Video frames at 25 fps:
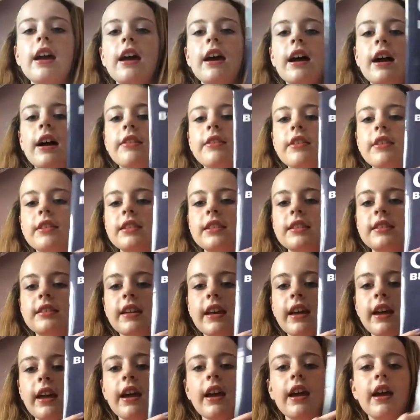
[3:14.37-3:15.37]
And this is
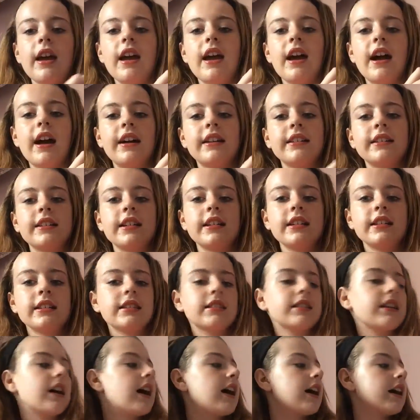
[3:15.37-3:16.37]
it. And
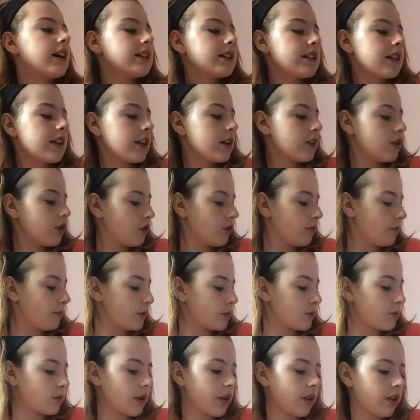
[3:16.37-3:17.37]
inside it
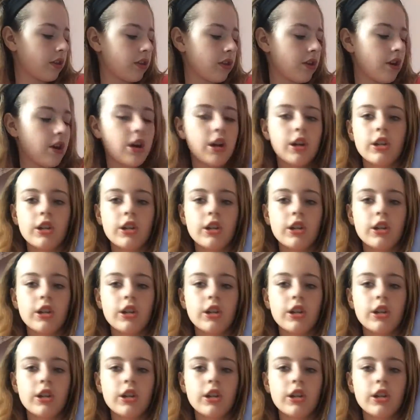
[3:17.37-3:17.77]
comes with